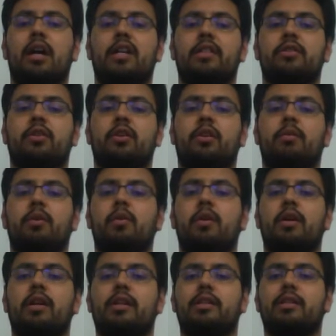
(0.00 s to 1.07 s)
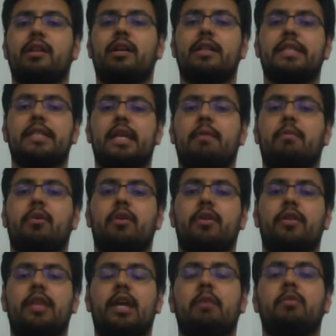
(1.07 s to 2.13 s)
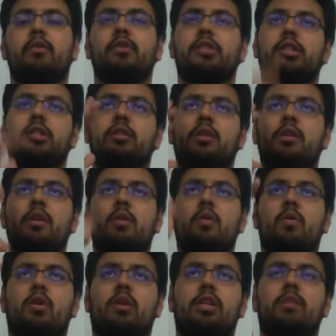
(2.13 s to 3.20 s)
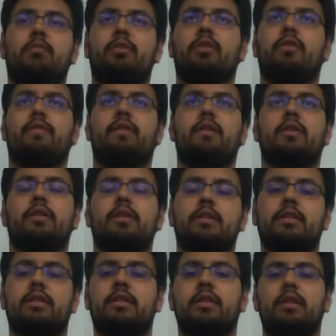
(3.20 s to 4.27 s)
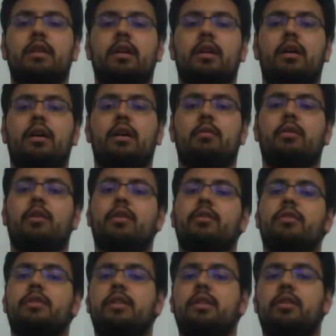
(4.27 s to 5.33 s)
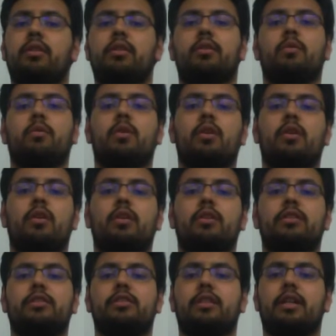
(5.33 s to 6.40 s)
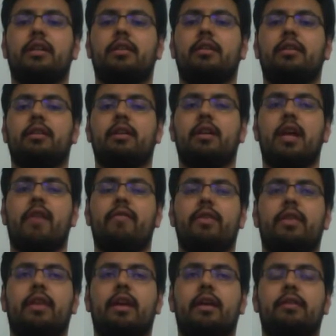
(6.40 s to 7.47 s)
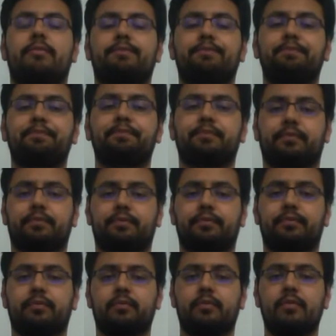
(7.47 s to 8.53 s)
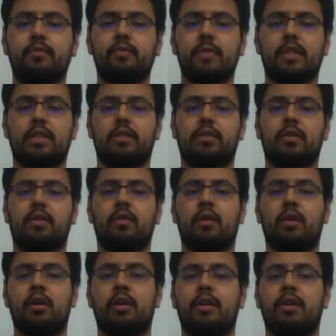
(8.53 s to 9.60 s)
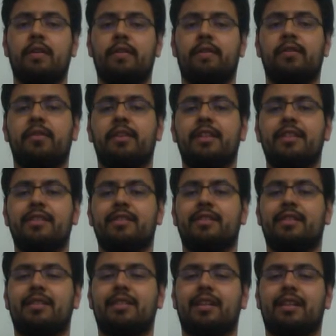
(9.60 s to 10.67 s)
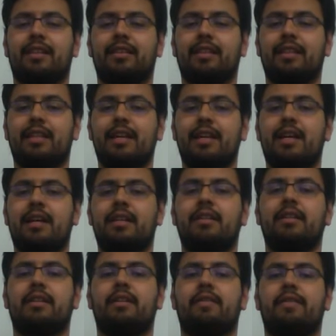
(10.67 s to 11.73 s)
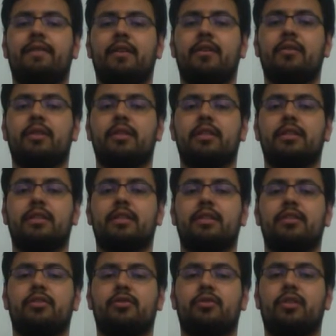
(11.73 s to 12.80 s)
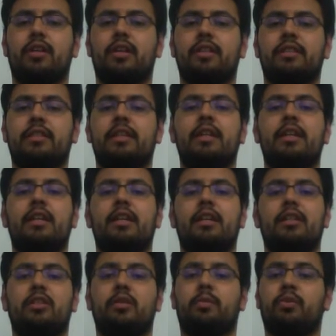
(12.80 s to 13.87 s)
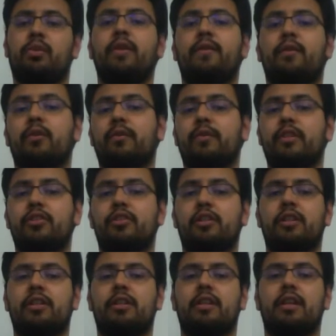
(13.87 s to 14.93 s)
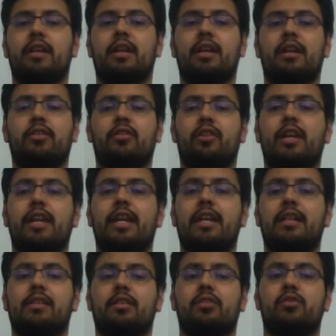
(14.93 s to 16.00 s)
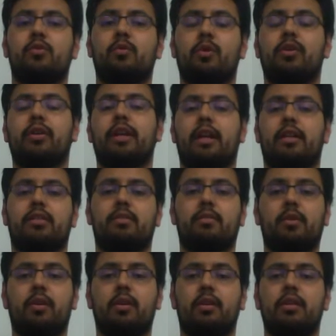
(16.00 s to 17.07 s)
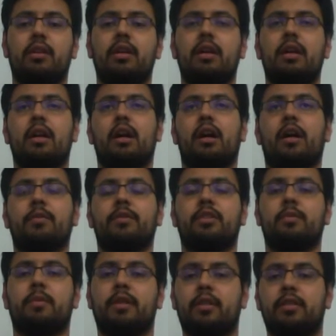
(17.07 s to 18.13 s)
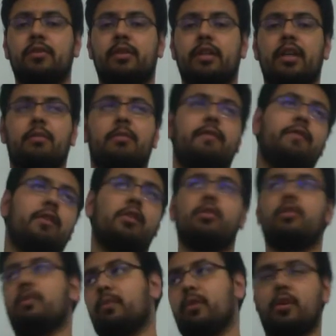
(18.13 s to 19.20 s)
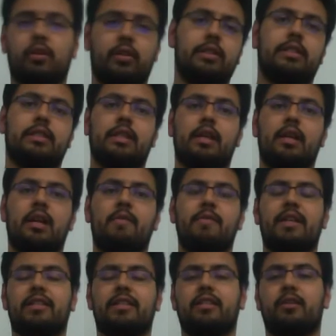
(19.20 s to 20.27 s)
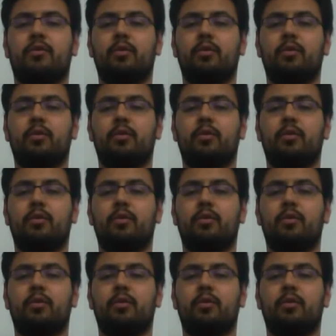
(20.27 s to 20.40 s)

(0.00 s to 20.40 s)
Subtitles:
So you're going to be wanting to toss that ball in that motion while keeping your focus on the ceiling or wall and just kind of having that. So for this, it's going to take a lot of focus and trust in your peripheral vision and your hands that you will catch the ball. Just because you can't be following the ball each time, that's going to